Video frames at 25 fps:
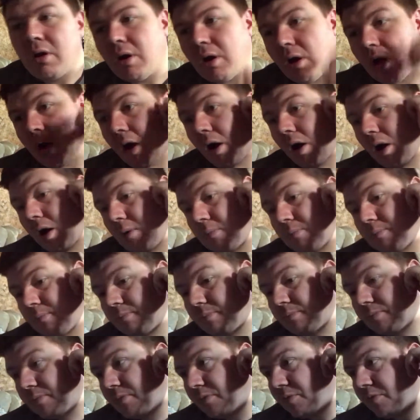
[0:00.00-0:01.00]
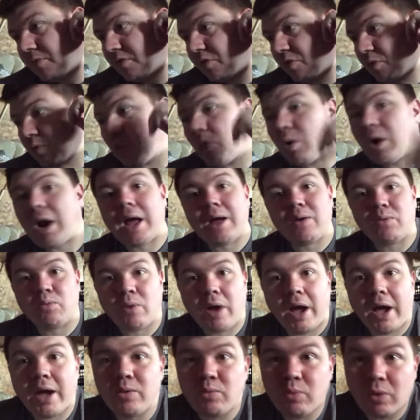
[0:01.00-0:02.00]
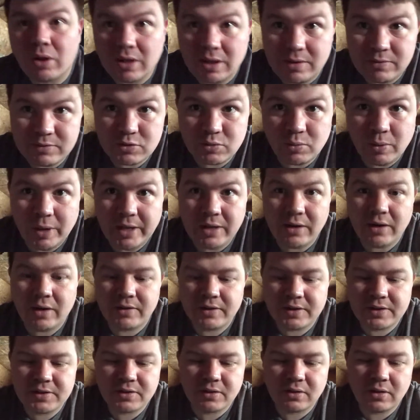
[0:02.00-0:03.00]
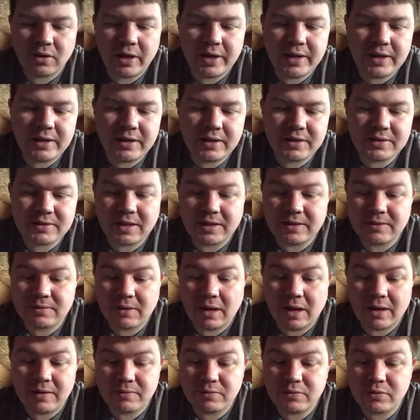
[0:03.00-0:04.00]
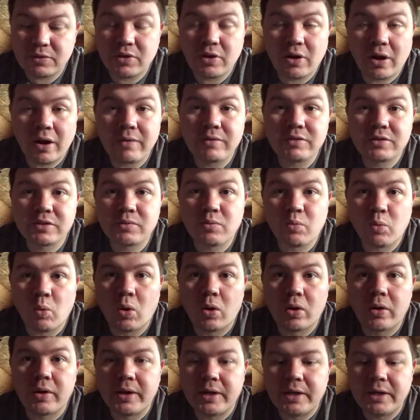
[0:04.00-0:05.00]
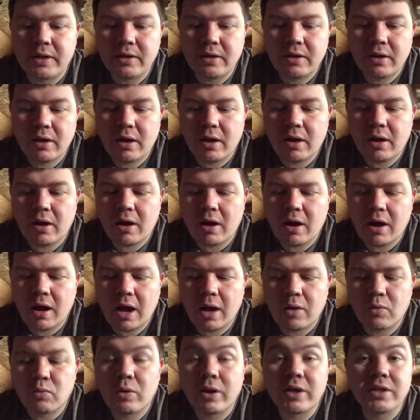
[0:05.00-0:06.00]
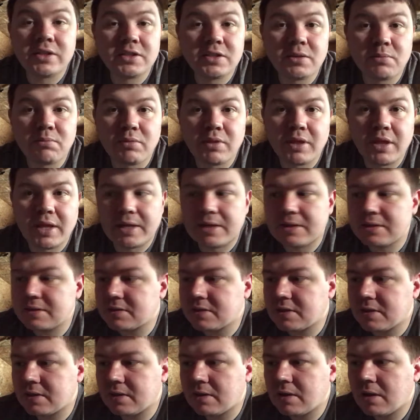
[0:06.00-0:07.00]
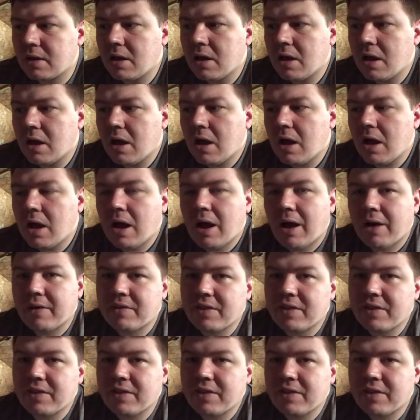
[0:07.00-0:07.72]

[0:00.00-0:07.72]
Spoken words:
From what I read while I was waiting on this light, because I was worried. I read some things, and I